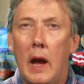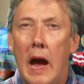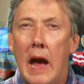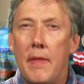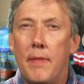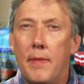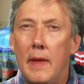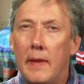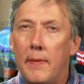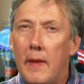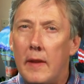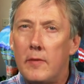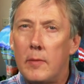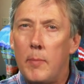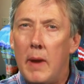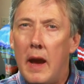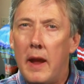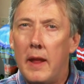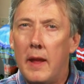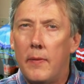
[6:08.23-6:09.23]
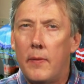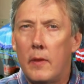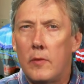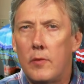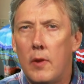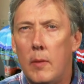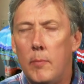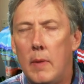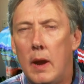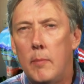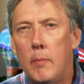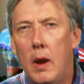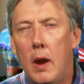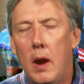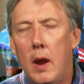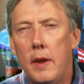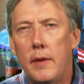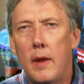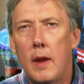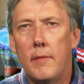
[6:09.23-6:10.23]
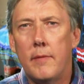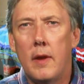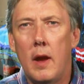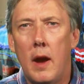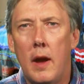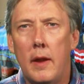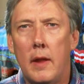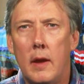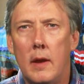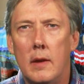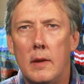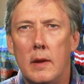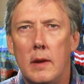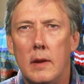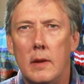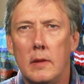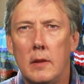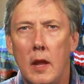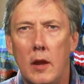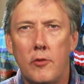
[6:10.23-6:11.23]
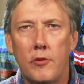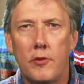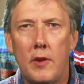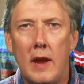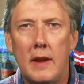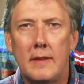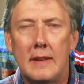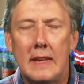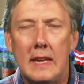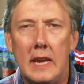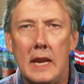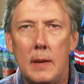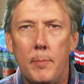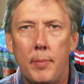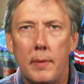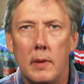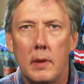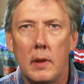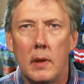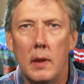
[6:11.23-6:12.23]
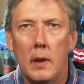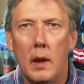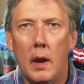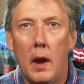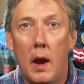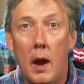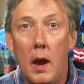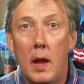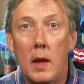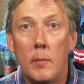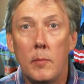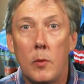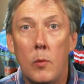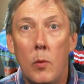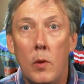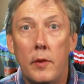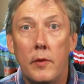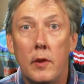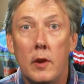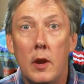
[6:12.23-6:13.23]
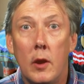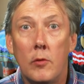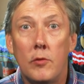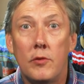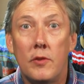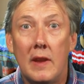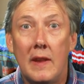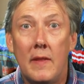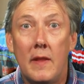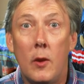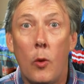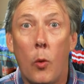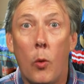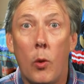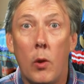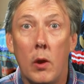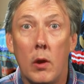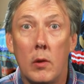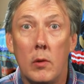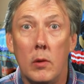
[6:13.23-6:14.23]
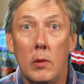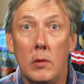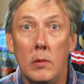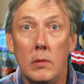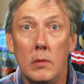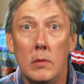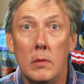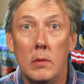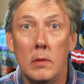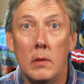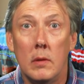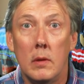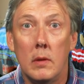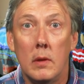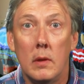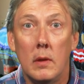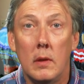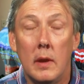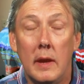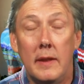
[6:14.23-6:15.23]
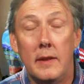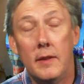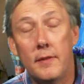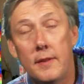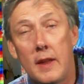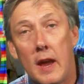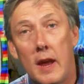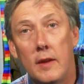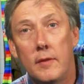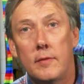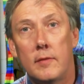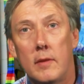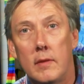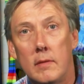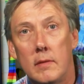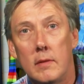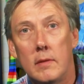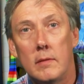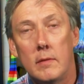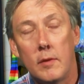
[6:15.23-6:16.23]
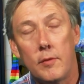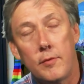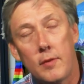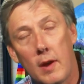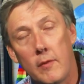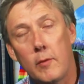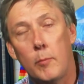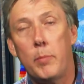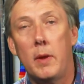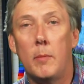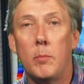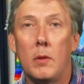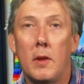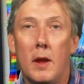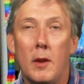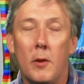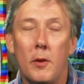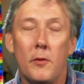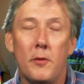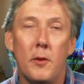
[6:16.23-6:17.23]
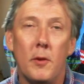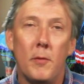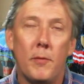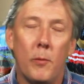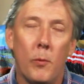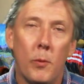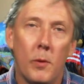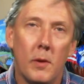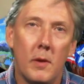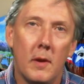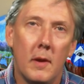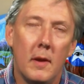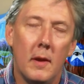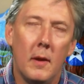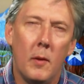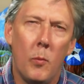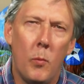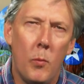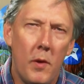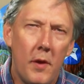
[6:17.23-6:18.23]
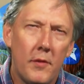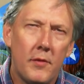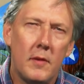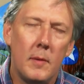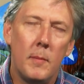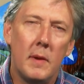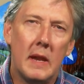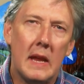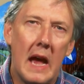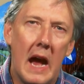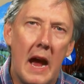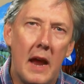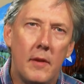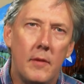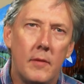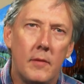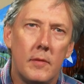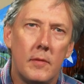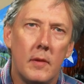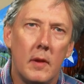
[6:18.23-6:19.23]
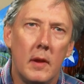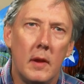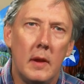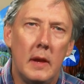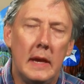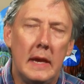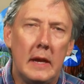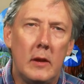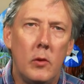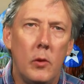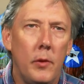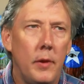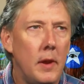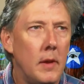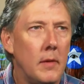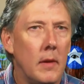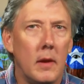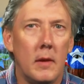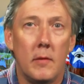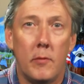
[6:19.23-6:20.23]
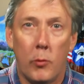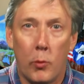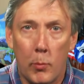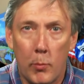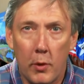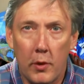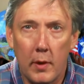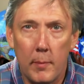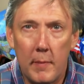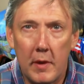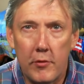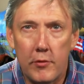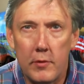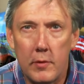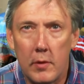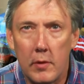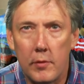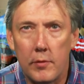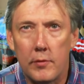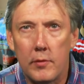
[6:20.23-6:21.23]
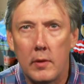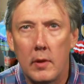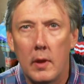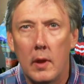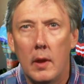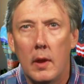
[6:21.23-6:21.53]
I think that's about it that's on my mind. I've got a lunch date to keep. I am going to go see the Oracle. In this case, there's several people I look to for wisdom and guidance, including former commissioners,